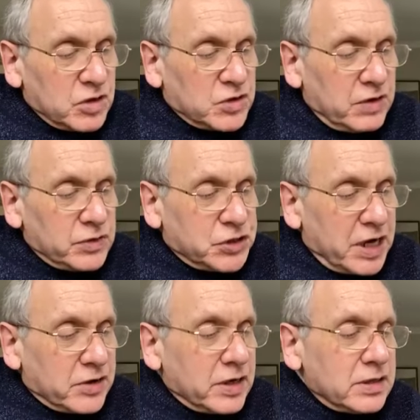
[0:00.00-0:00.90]
The seventh
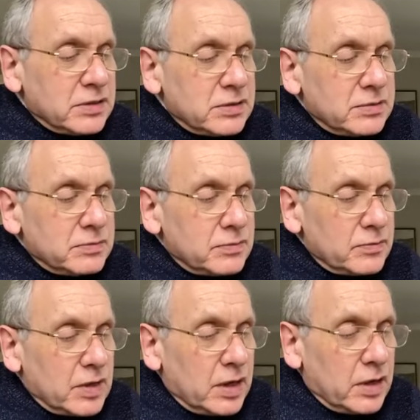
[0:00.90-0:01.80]
chakra,
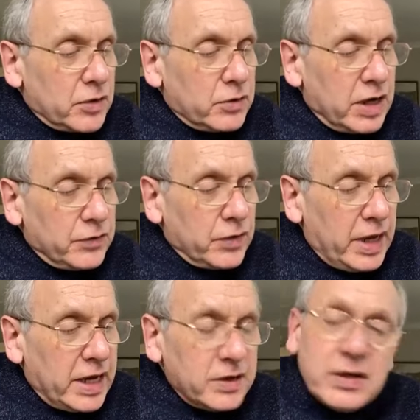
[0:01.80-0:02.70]
the crown of your
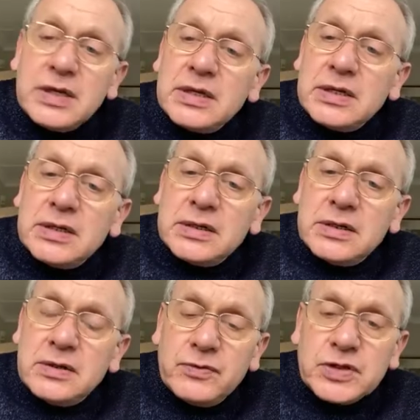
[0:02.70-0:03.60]
head,
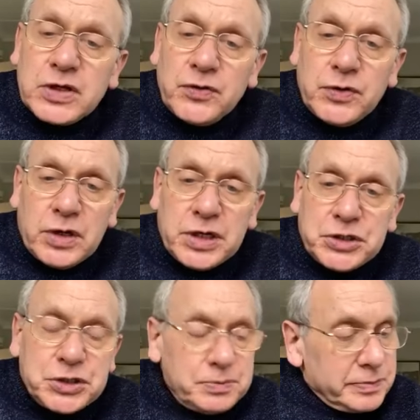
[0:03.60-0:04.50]
for
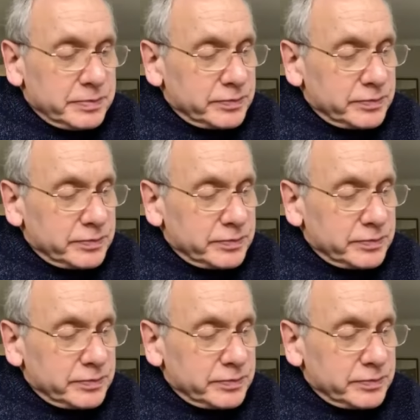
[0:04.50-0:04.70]
self-knowledge.